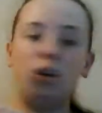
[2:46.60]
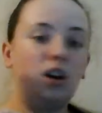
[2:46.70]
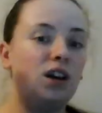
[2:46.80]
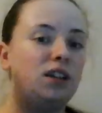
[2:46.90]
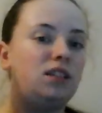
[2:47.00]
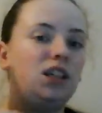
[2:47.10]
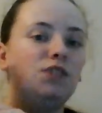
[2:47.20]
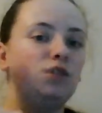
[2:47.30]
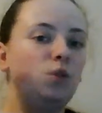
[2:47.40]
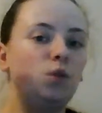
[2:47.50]

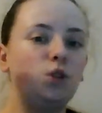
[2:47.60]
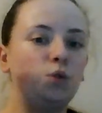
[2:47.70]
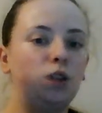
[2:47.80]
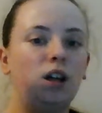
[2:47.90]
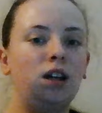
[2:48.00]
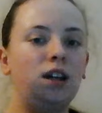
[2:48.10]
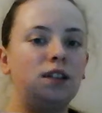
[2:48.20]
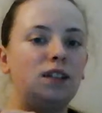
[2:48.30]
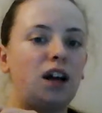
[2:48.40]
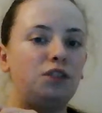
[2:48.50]
even though it's a
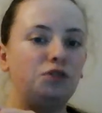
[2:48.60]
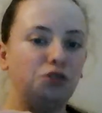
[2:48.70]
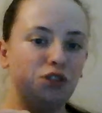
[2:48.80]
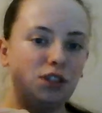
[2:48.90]
daft